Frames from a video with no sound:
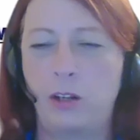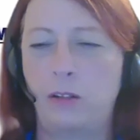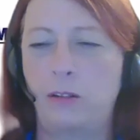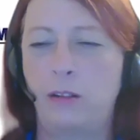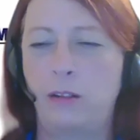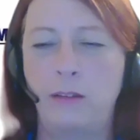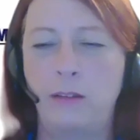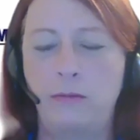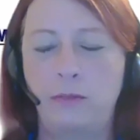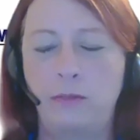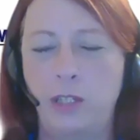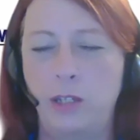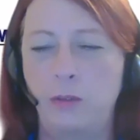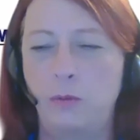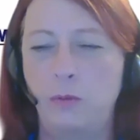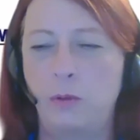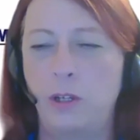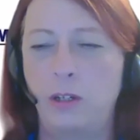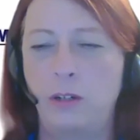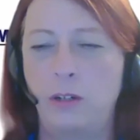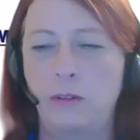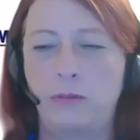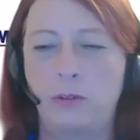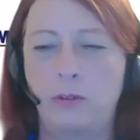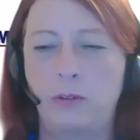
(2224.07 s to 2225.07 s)
a lovely
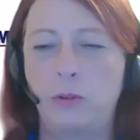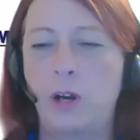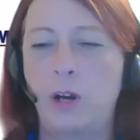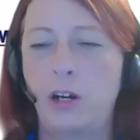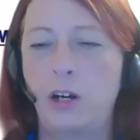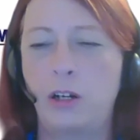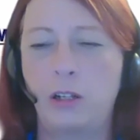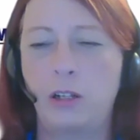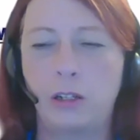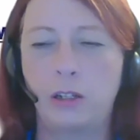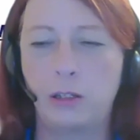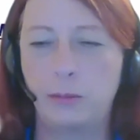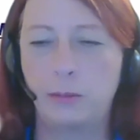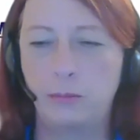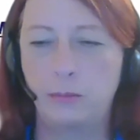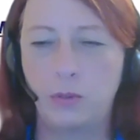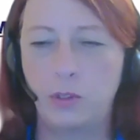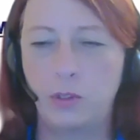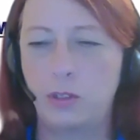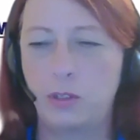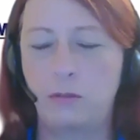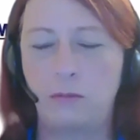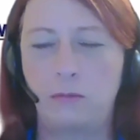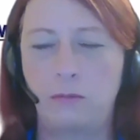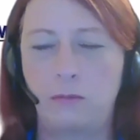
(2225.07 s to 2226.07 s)
wonderful
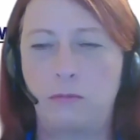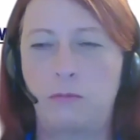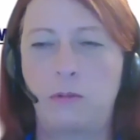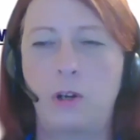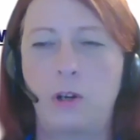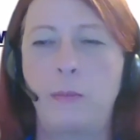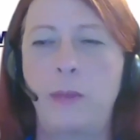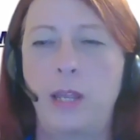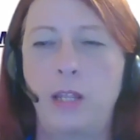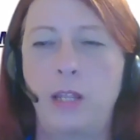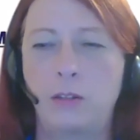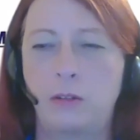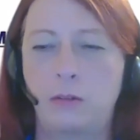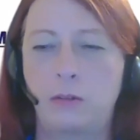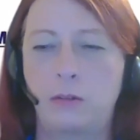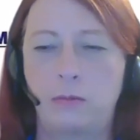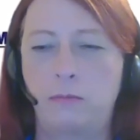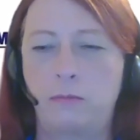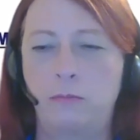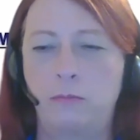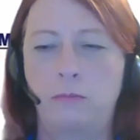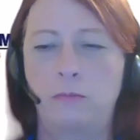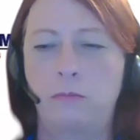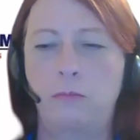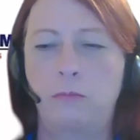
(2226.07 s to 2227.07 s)
harlequin's romance
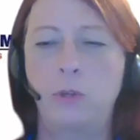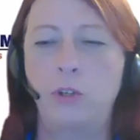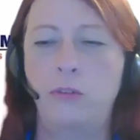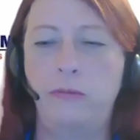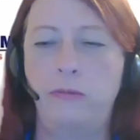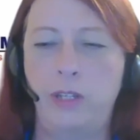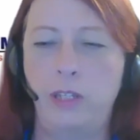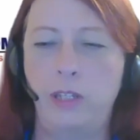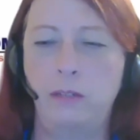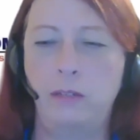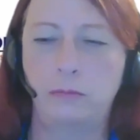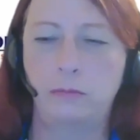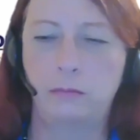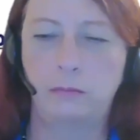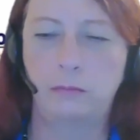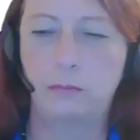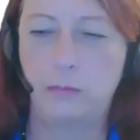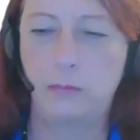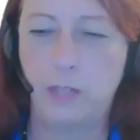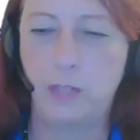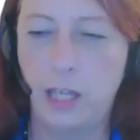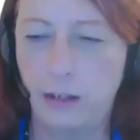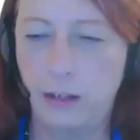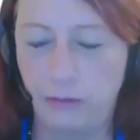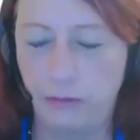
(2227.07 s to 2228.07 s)
movie
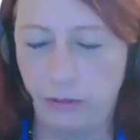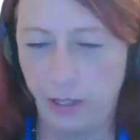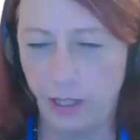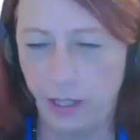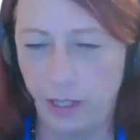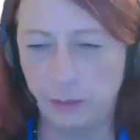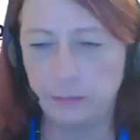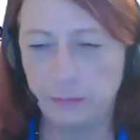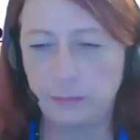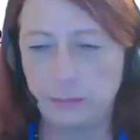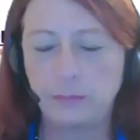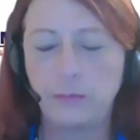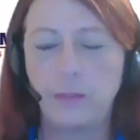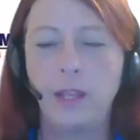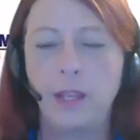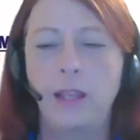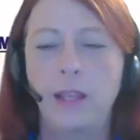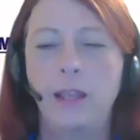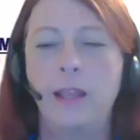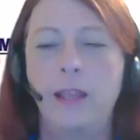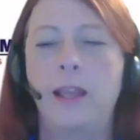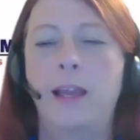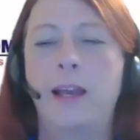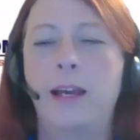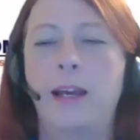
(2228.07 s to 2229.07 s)
kind of thing
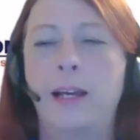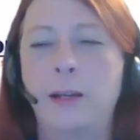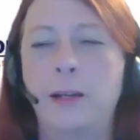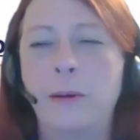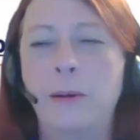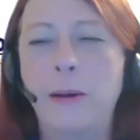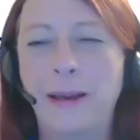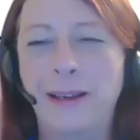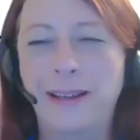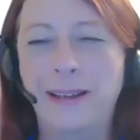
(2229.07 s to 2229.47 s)
uh,